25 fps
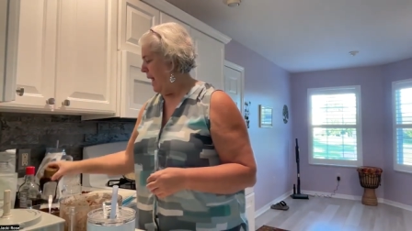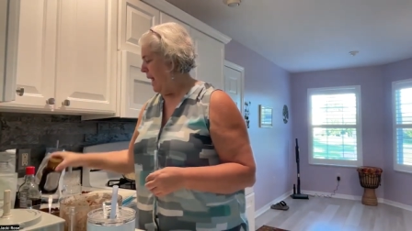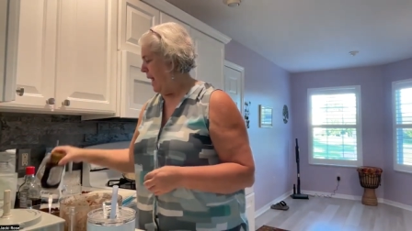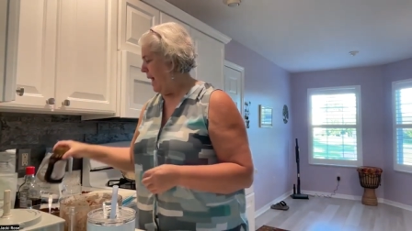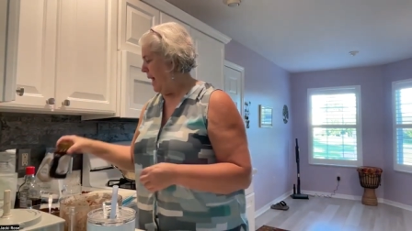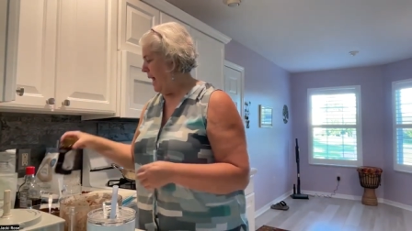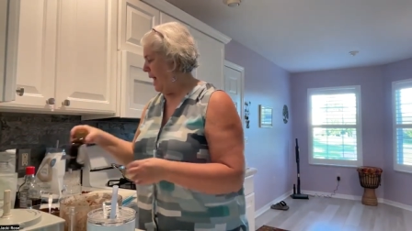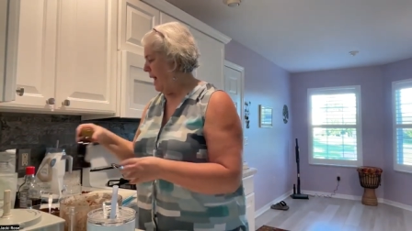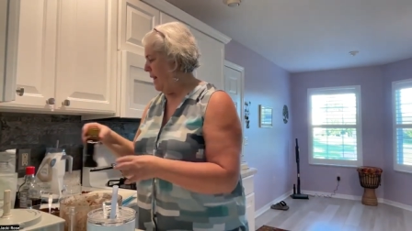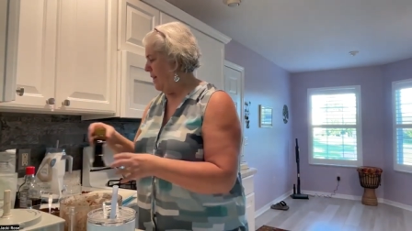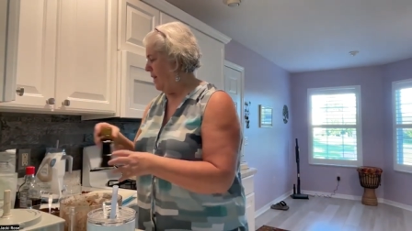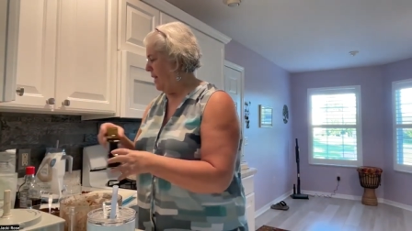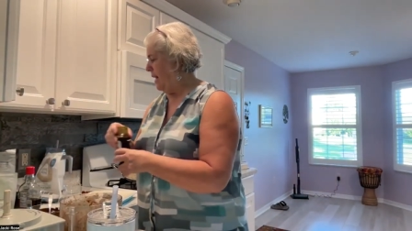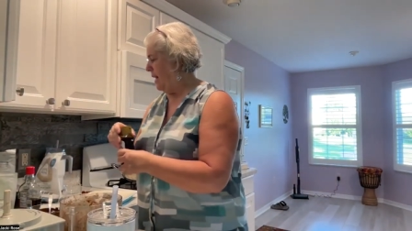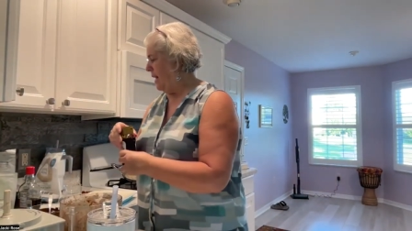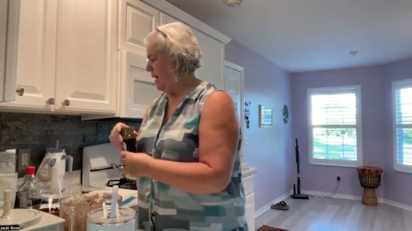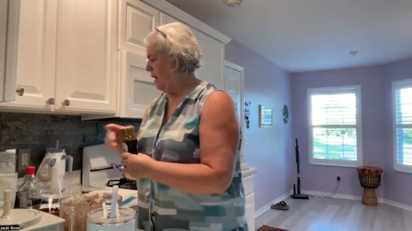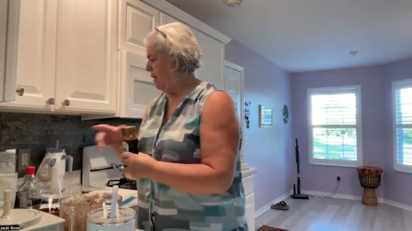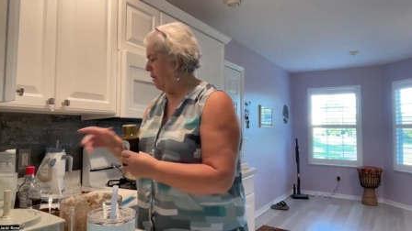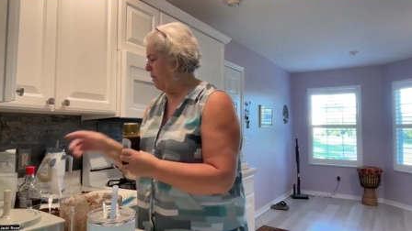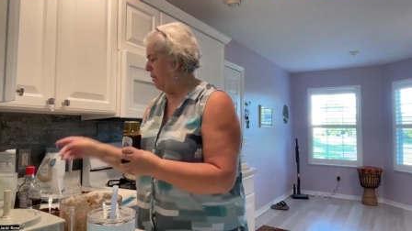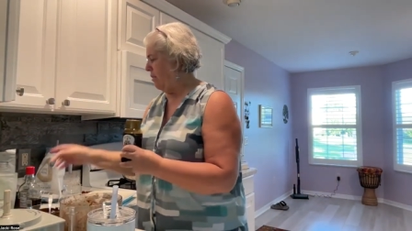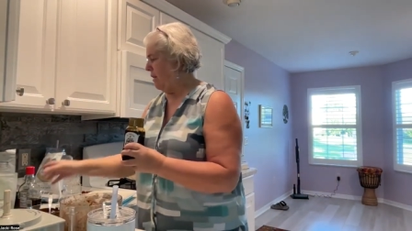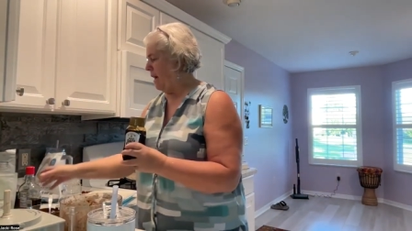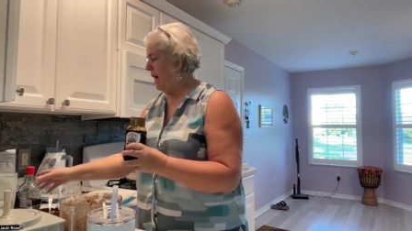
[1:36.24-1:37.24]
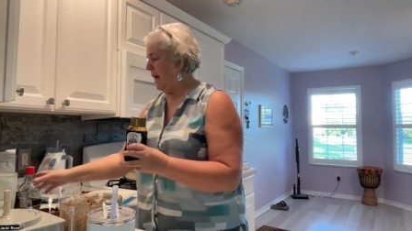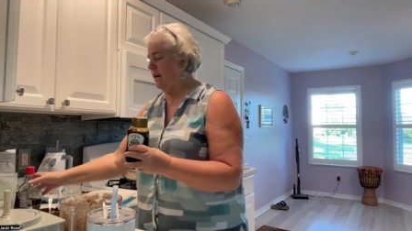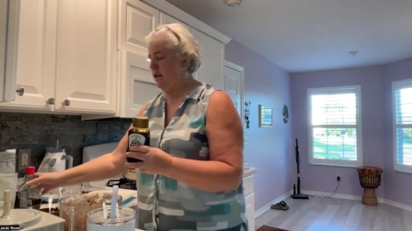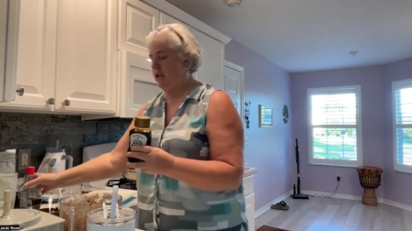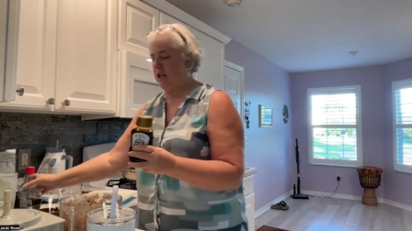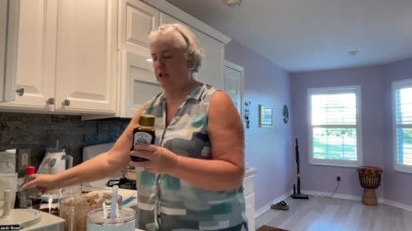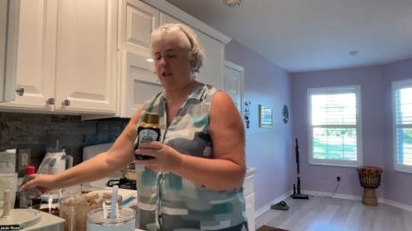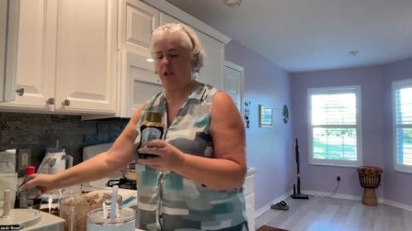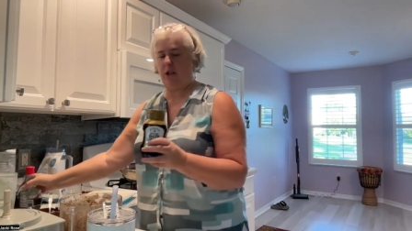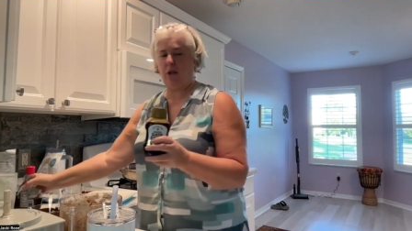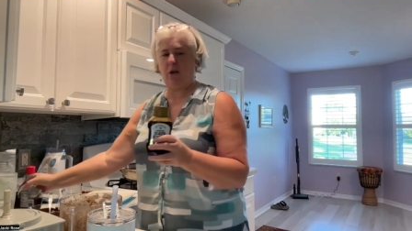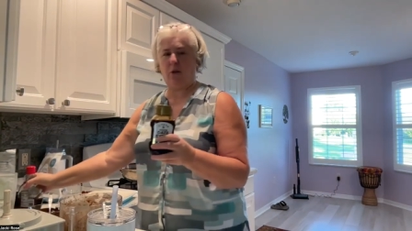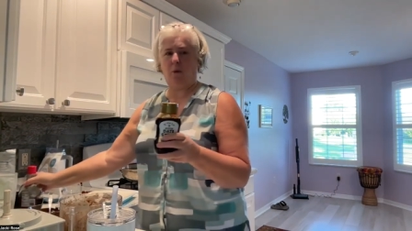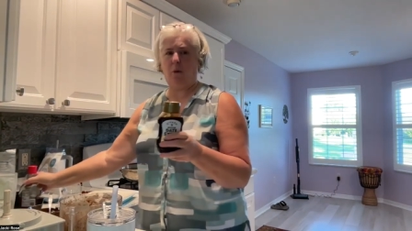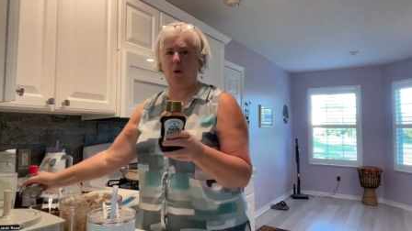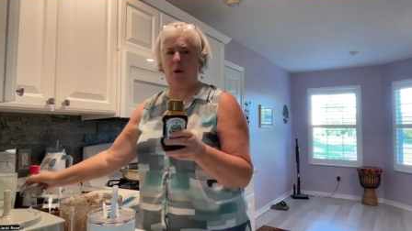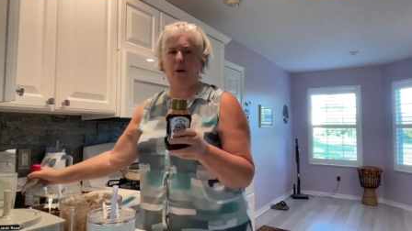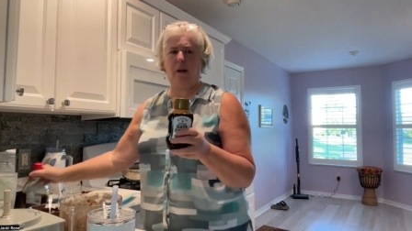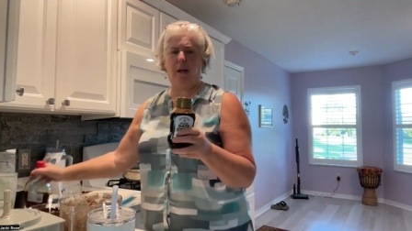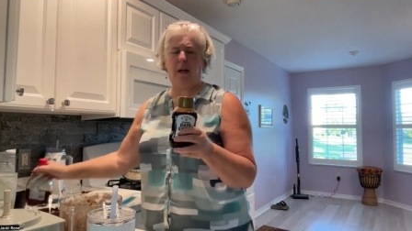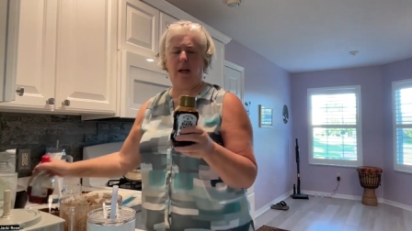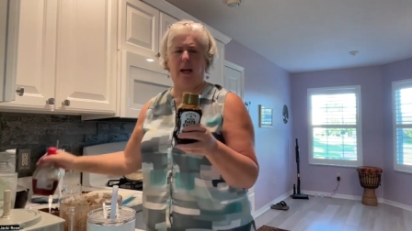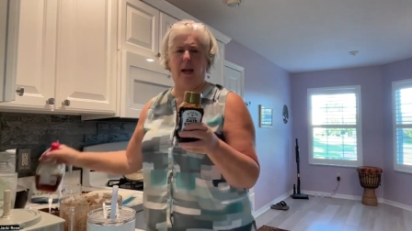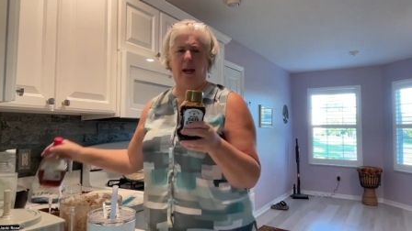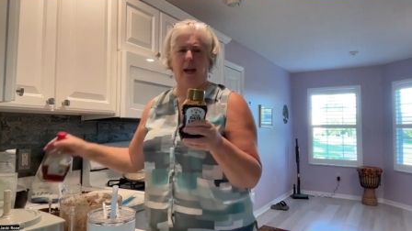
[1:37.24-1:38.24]
And then I just
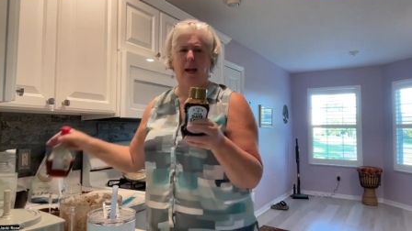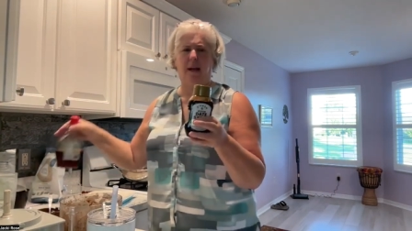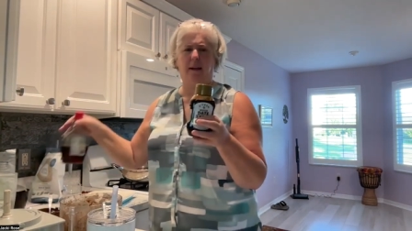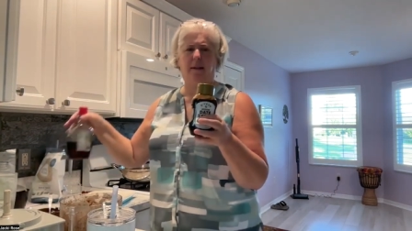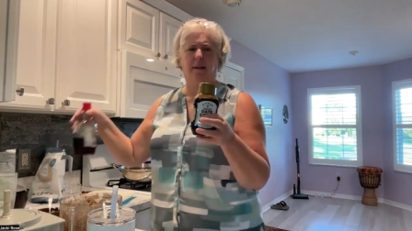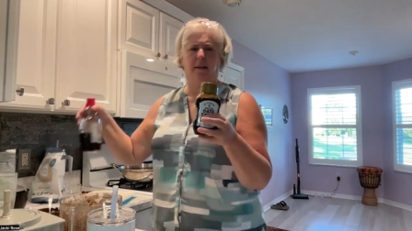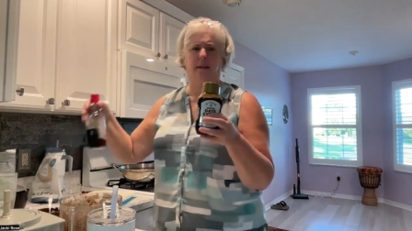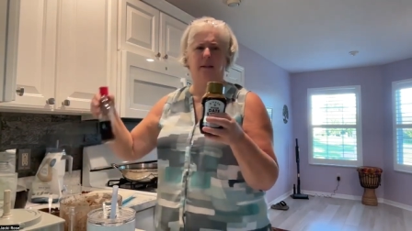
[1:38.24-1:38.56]
squirted in